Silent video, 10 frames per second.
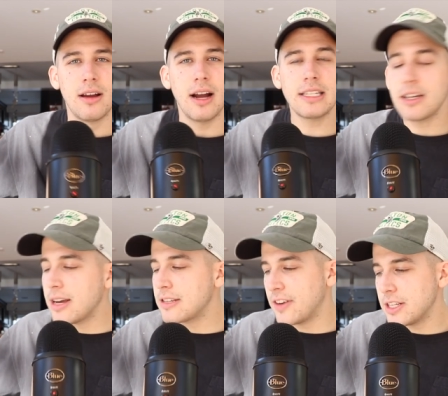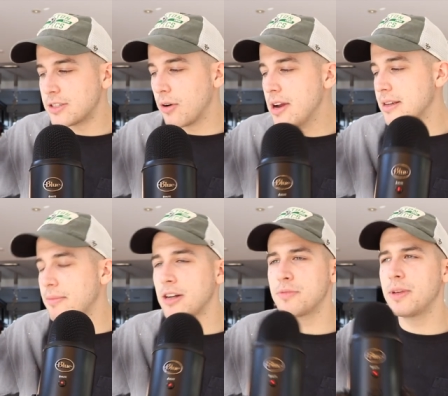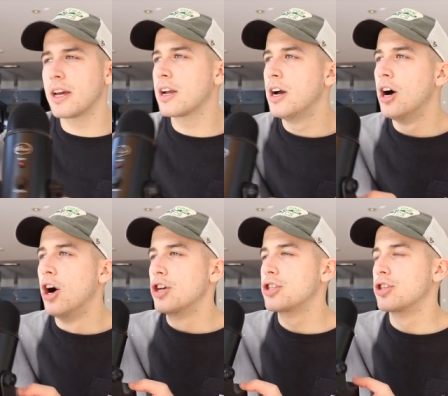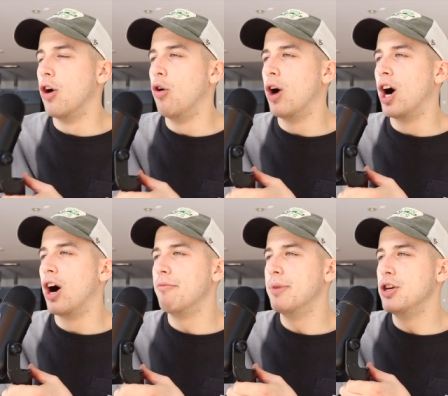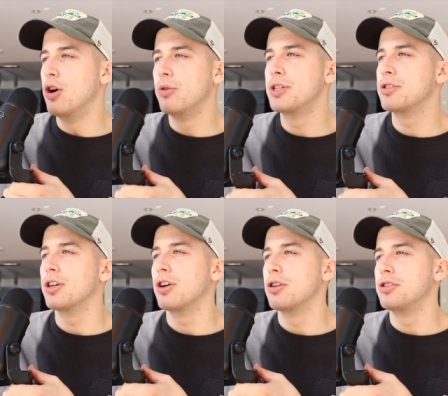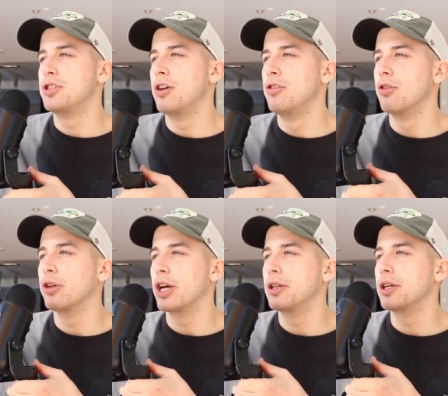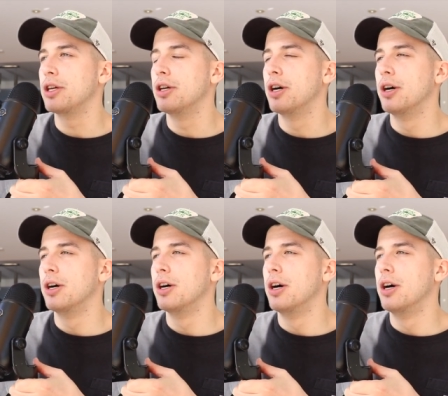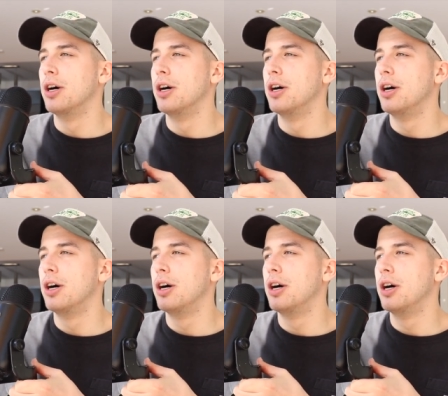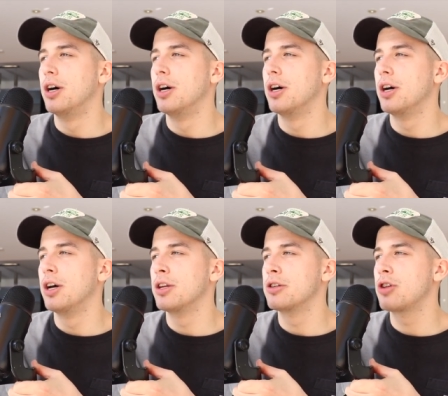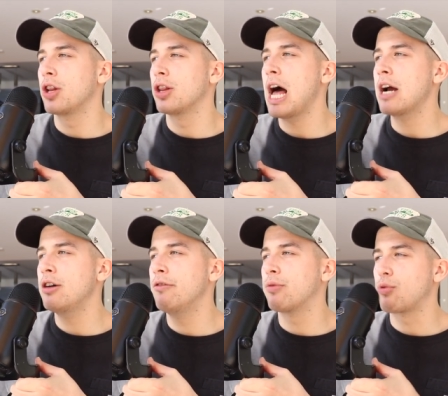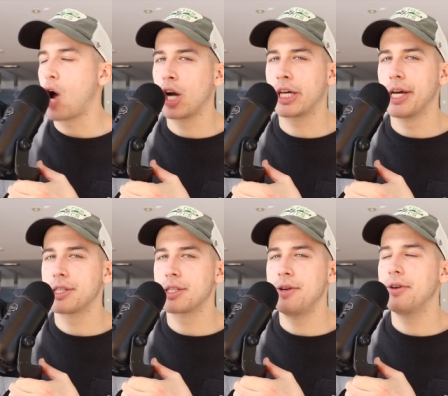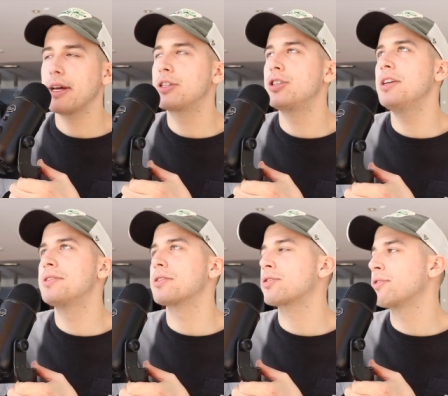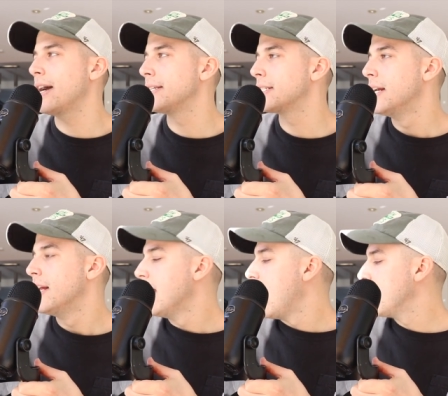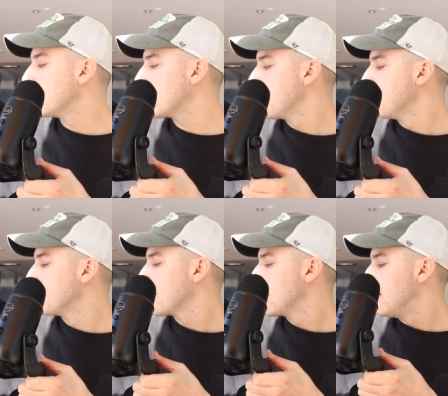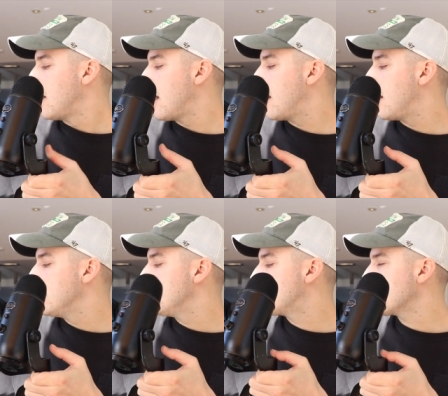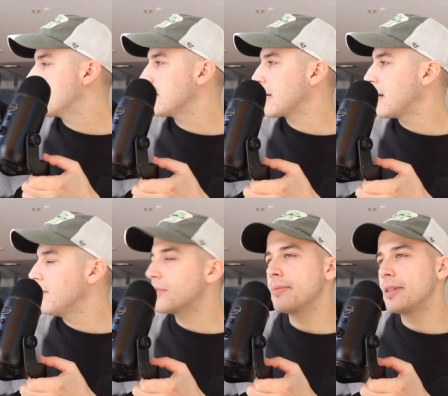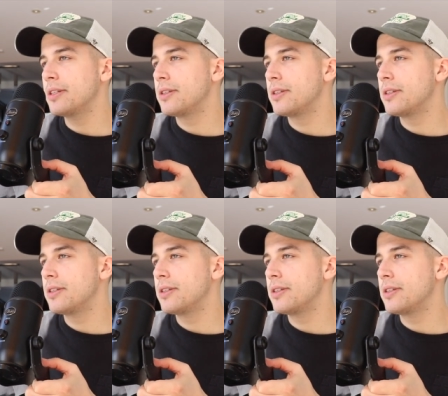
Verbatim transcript: i tell you guys funny stories i'm not just being like so uh, i've been noticing on tinder lately uh, there's a lack of rockets and you're like jesus christ and then like it sucks because like i know some of the